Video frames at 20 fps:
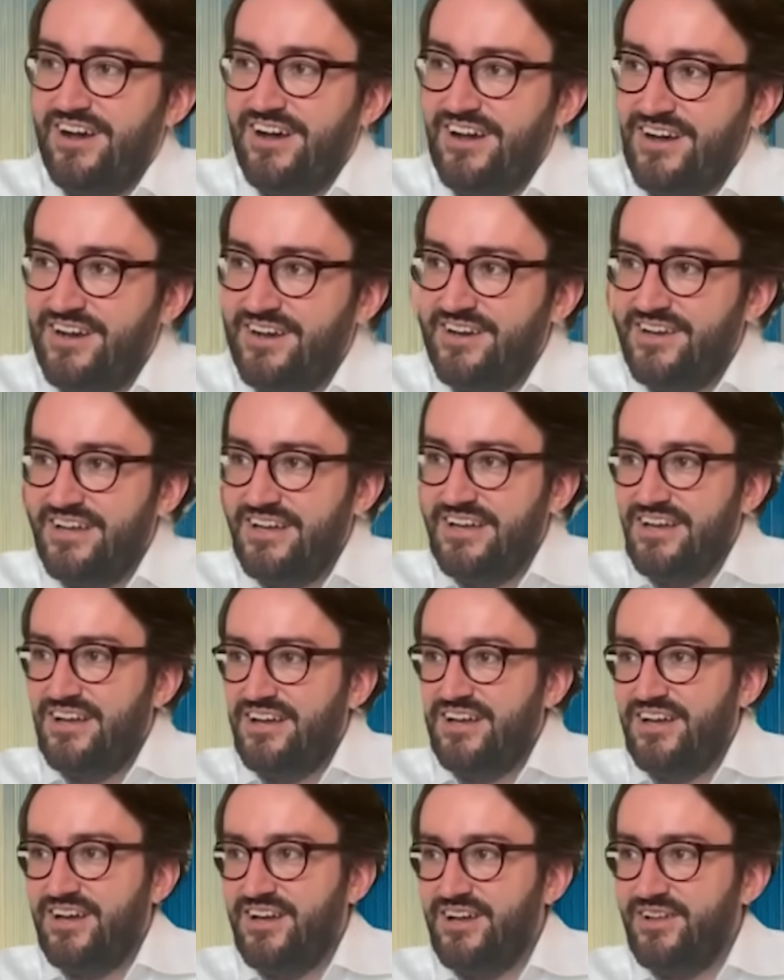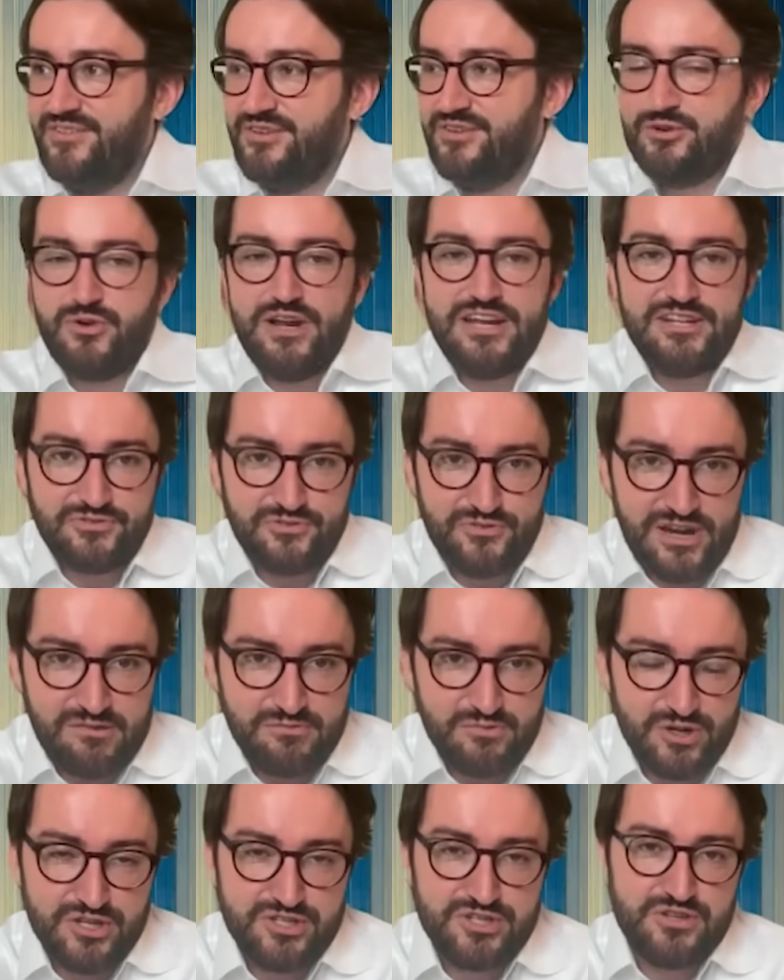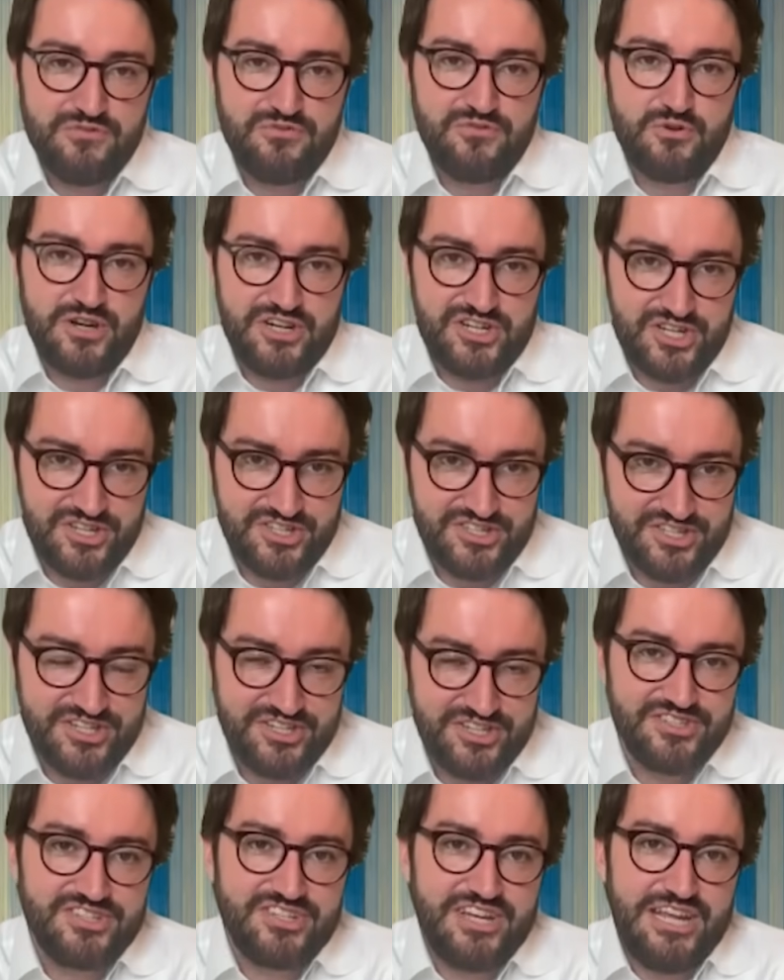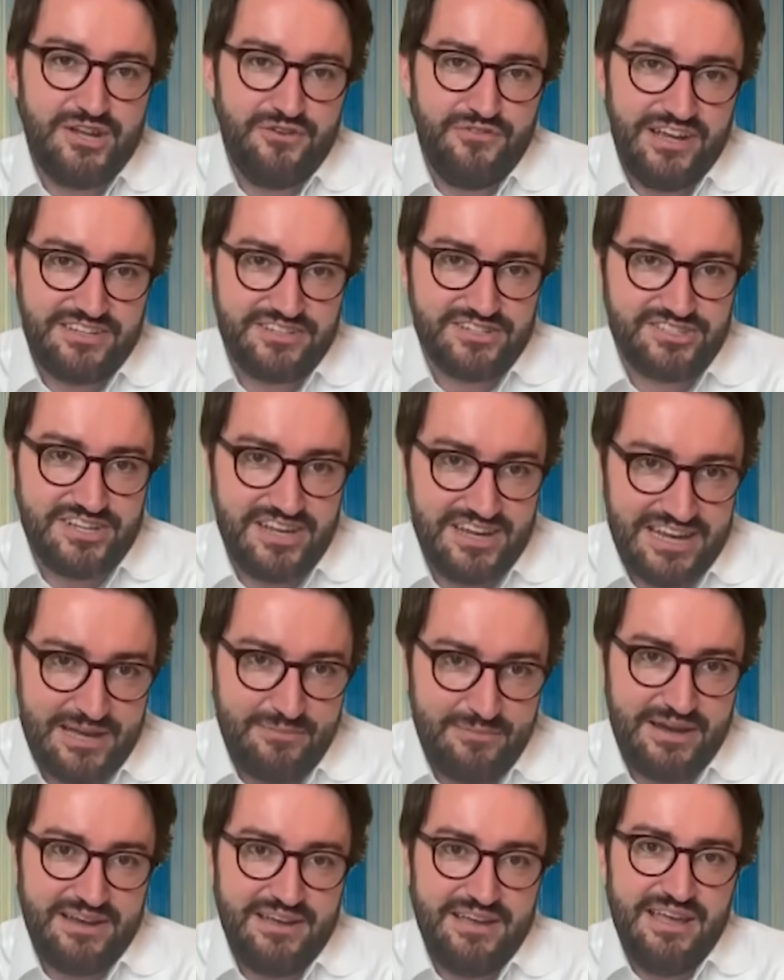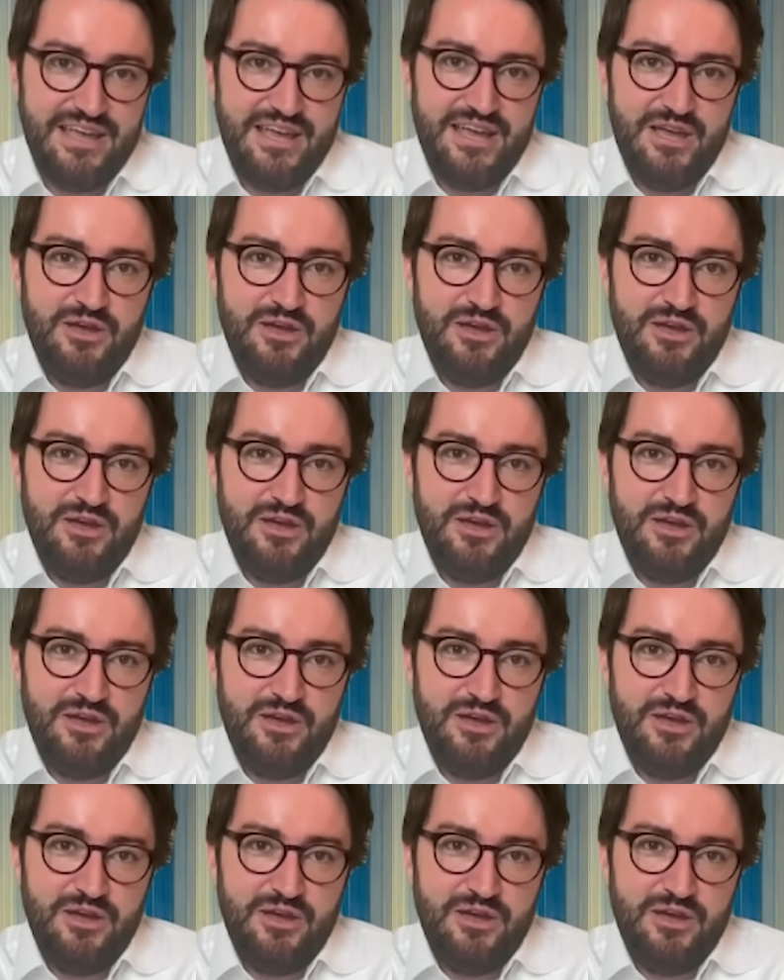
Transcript: the great frameworks of Christensen's Innovator's Dilemma,